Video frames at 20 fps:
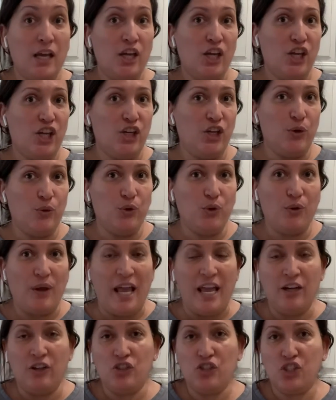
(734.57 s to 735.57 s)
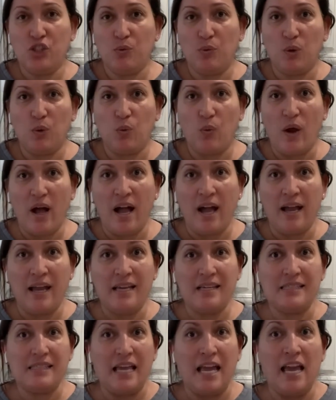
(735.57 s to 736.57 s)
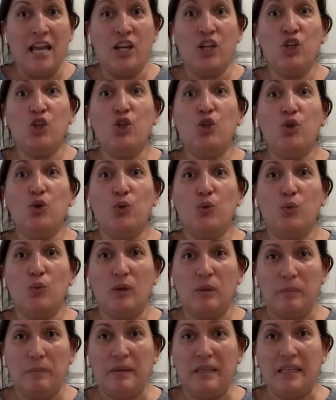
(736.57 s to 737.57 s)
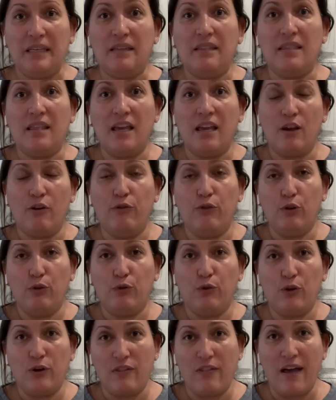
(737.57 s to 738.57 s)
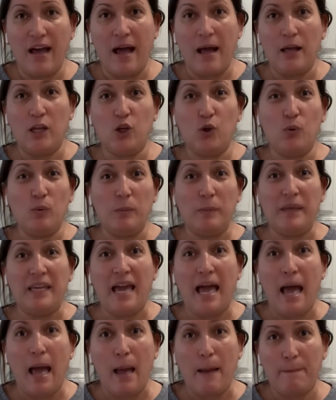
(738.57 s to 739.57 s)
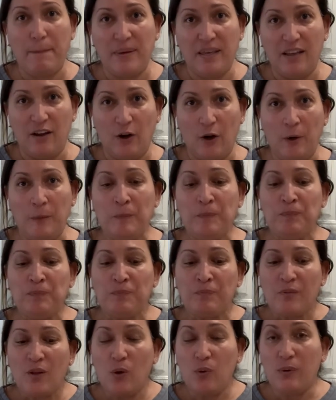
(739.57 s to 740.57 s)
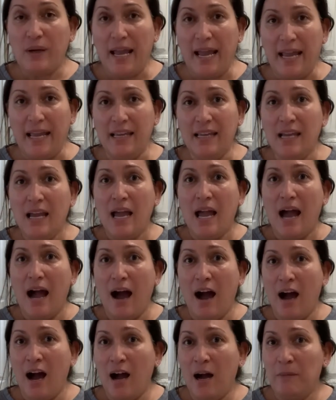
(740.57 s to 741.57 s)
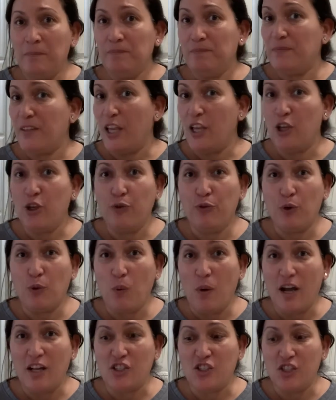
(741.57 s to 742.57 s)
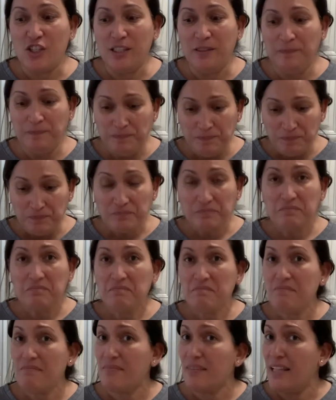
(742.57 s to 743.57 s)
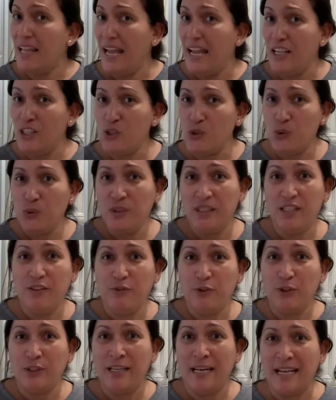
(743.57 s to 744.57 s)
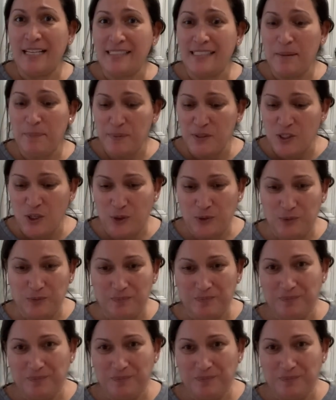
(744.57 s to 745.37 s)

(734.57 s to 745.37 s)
you know, your energy will rise, and you will be thankful for that. You will be happier. Okay, thank you for watching, and tune in for the next episode.